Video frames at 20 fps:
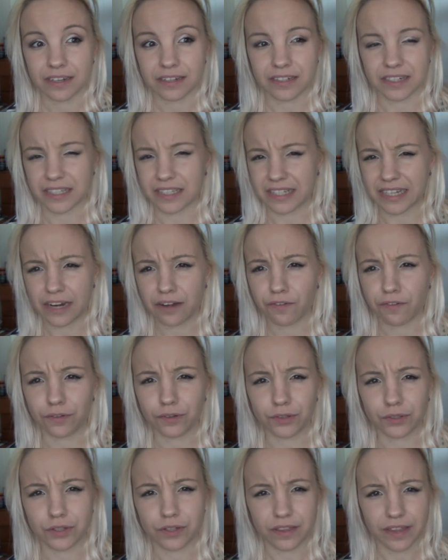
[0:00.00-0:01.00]

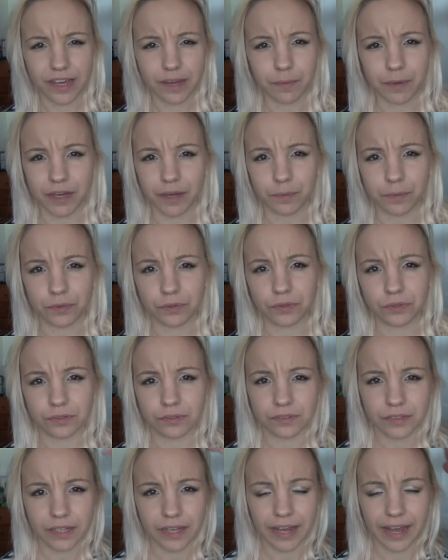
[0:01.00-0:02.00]
deceitful to their people
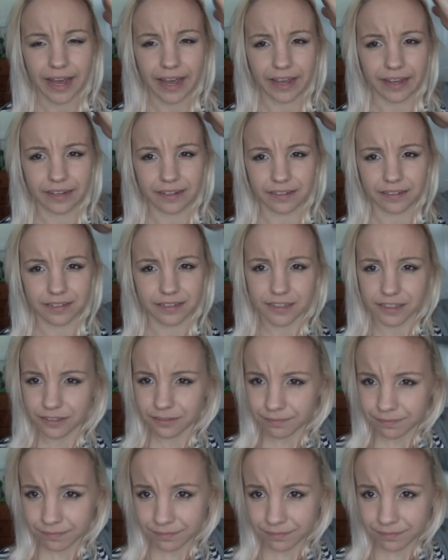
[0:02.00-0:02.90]
and